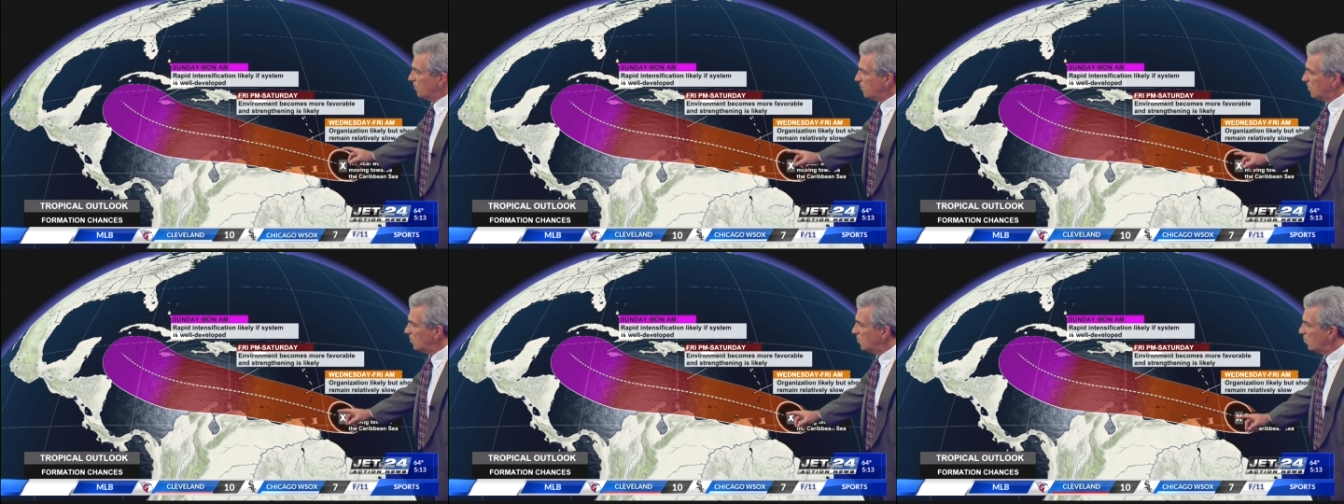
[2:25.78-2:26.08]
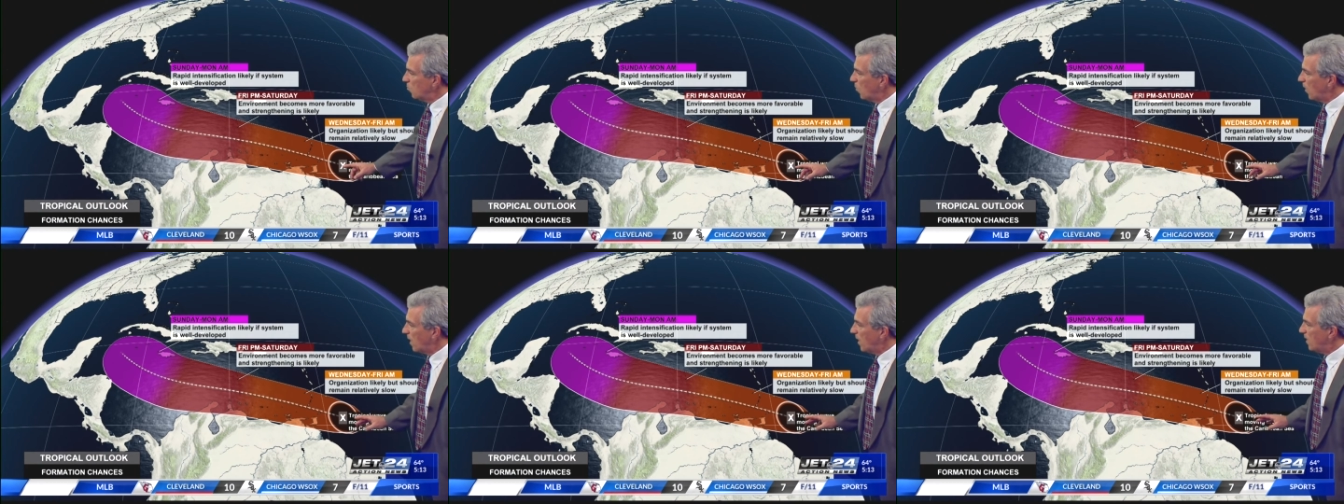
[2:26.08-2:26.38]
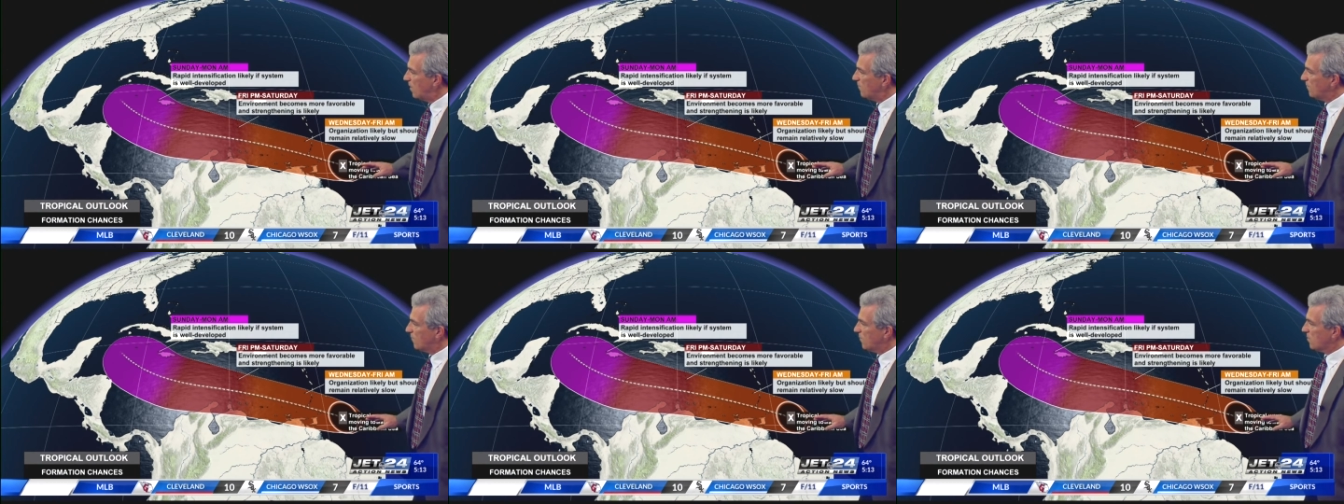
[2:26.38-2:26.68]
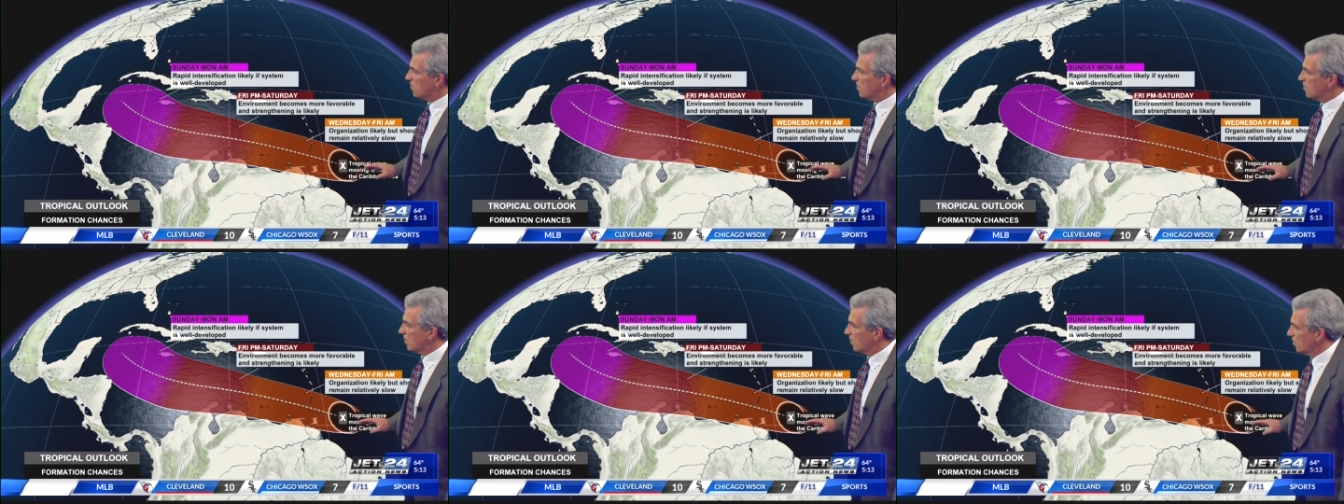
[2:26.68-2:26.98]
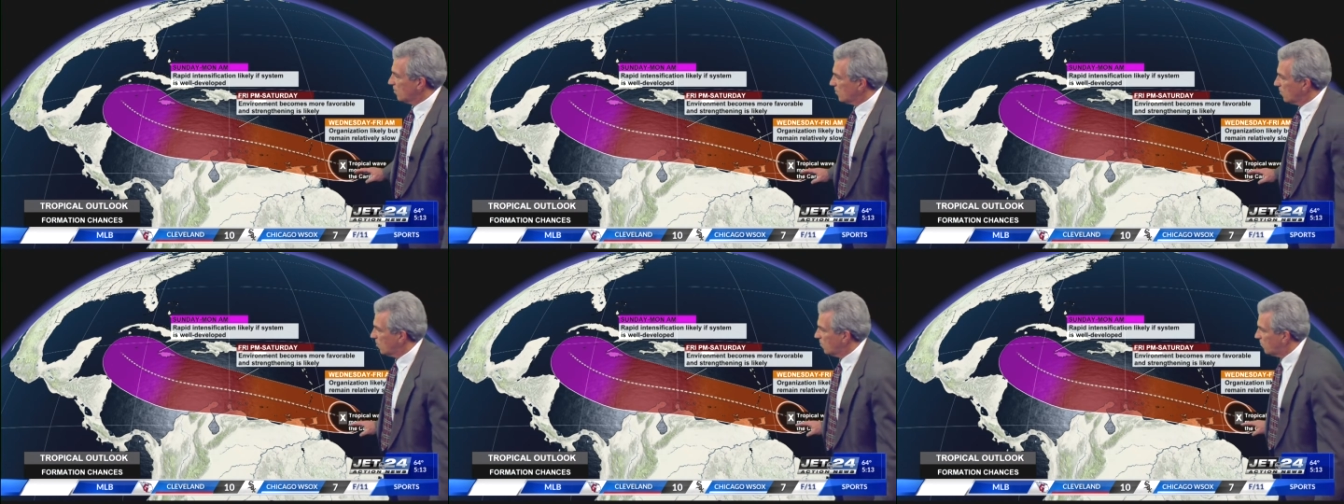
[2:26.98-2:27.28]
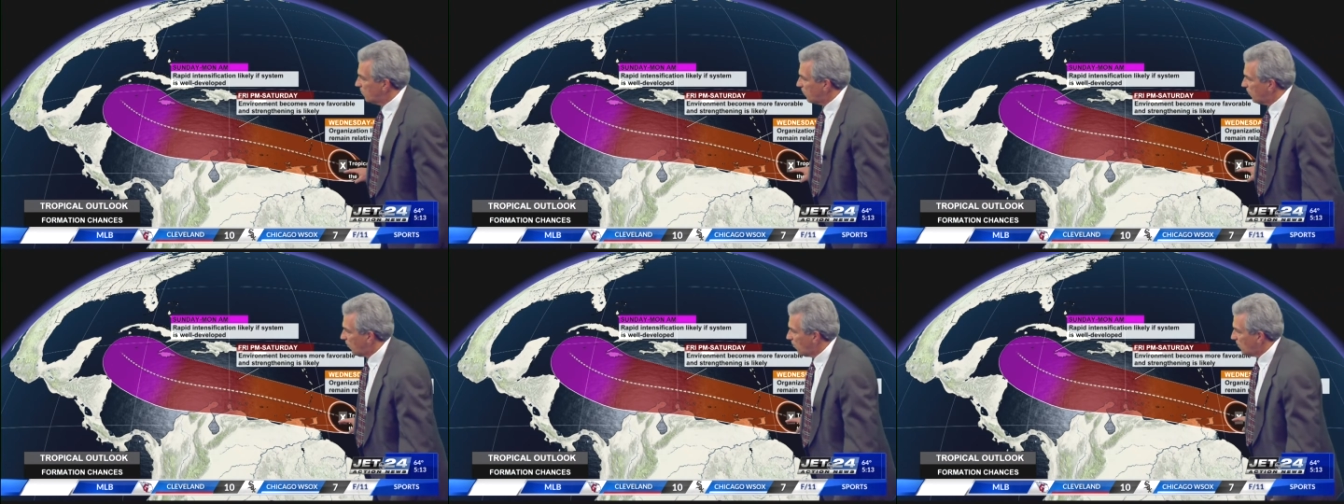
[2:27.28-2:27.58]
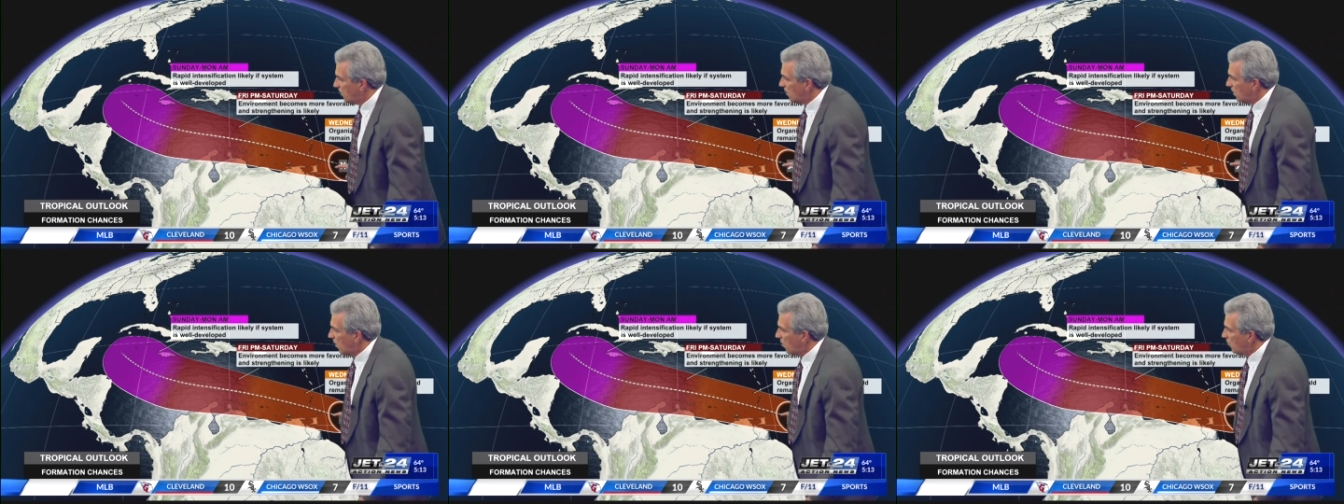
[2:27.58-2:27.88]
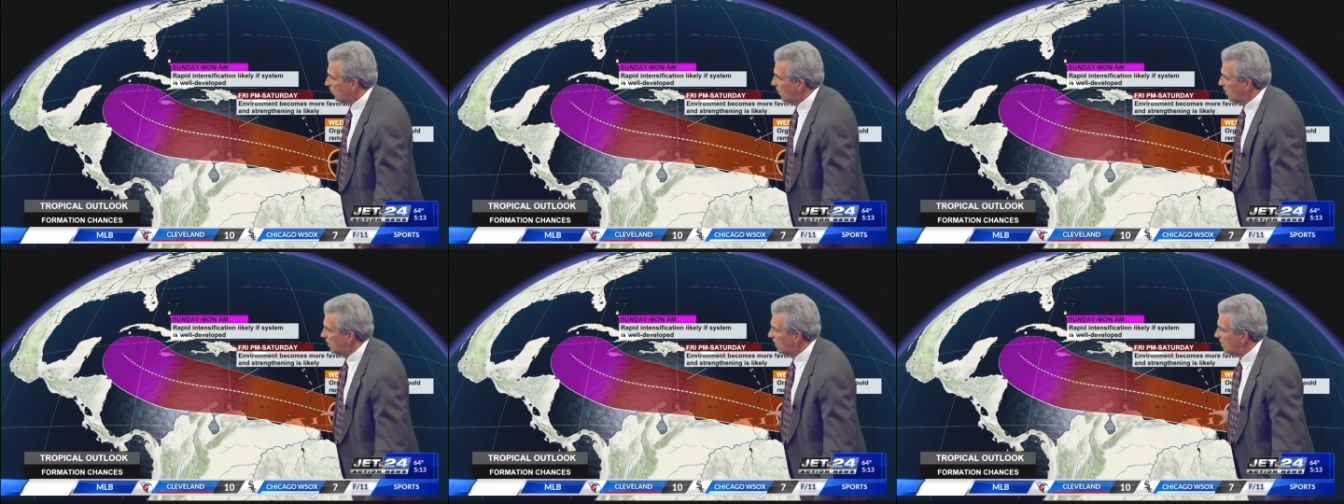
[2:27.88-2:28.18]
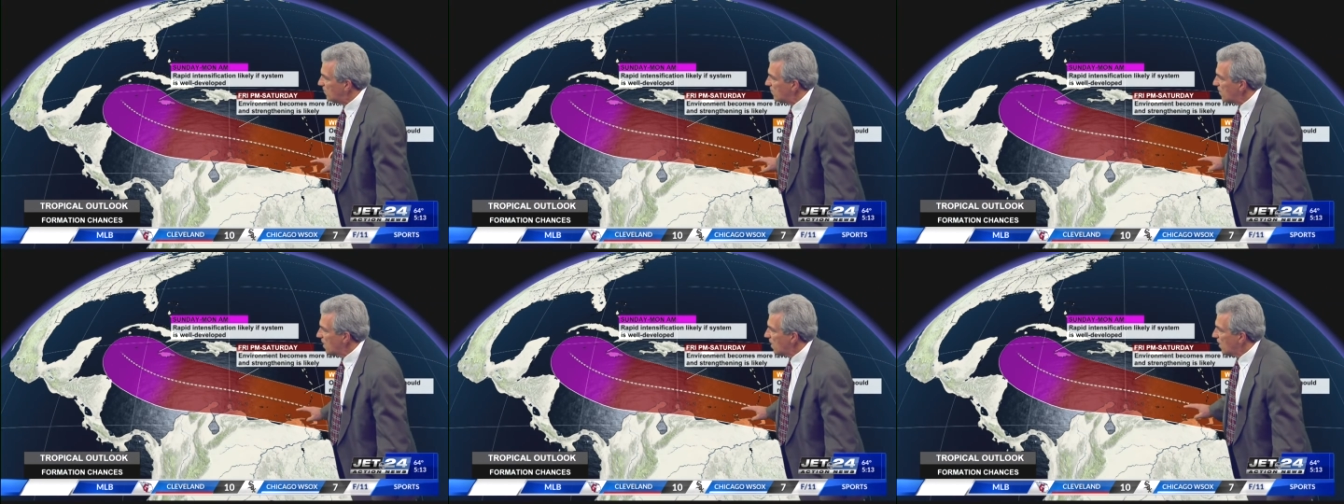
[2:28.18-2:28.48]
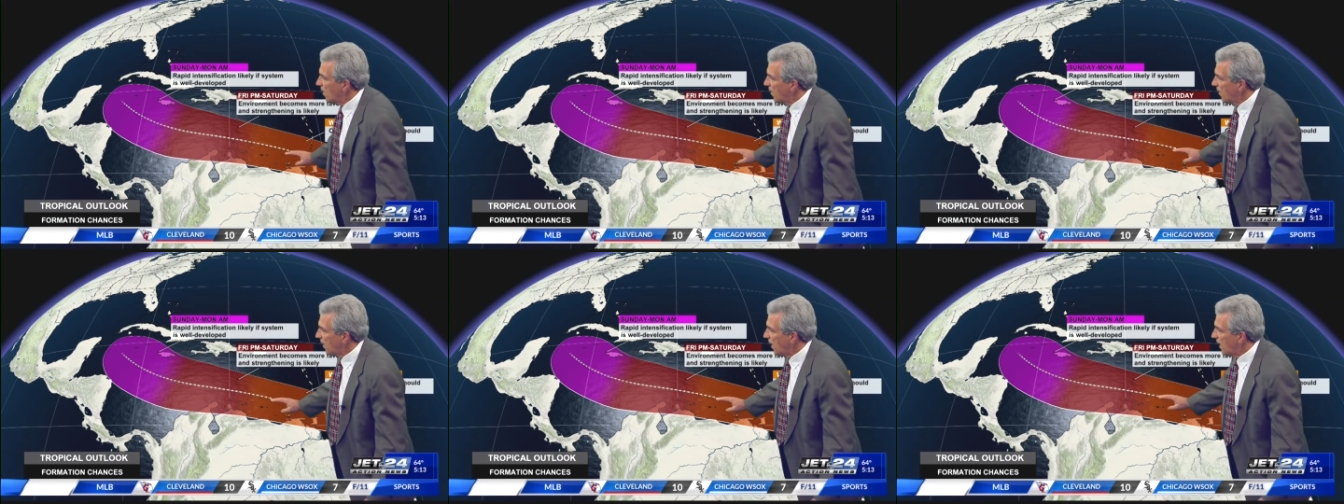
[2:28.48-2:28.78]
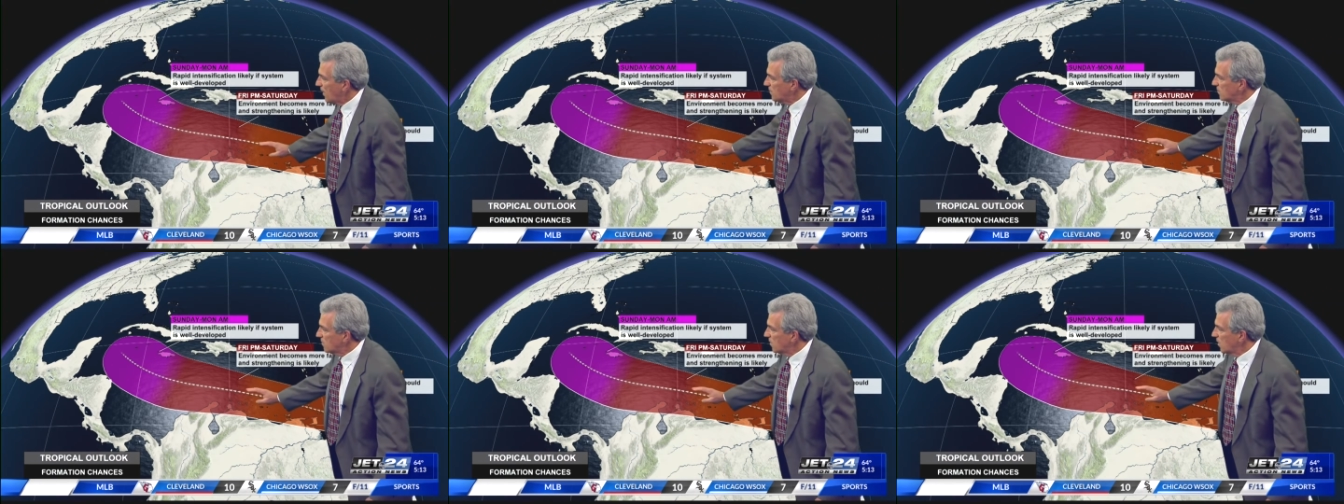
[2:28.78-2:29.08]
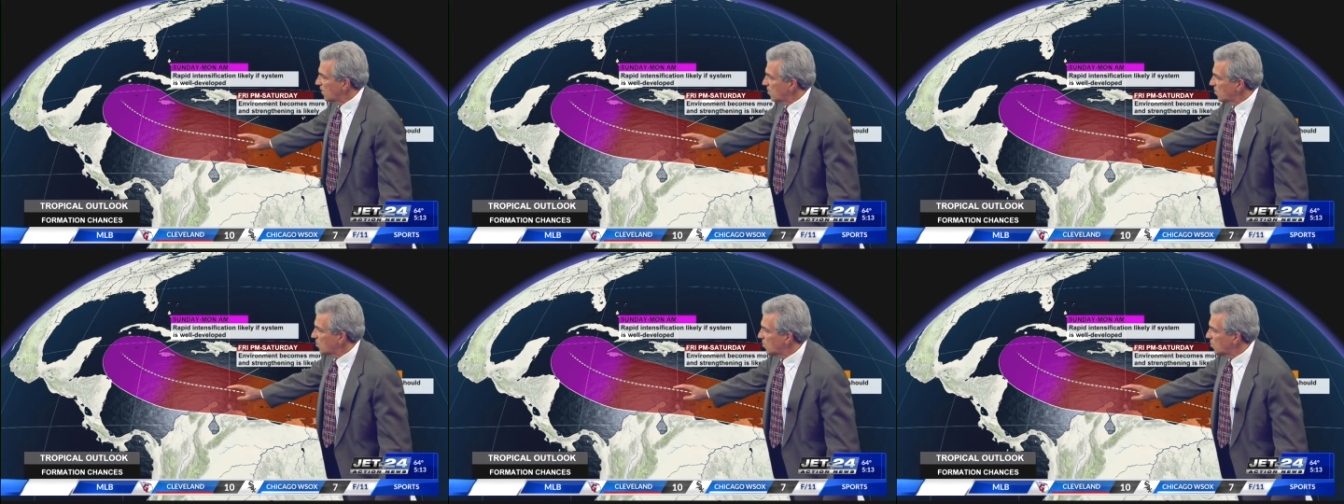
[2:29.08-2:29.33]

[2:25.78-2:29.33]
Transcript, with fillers: new wave is uh, forming already that uh,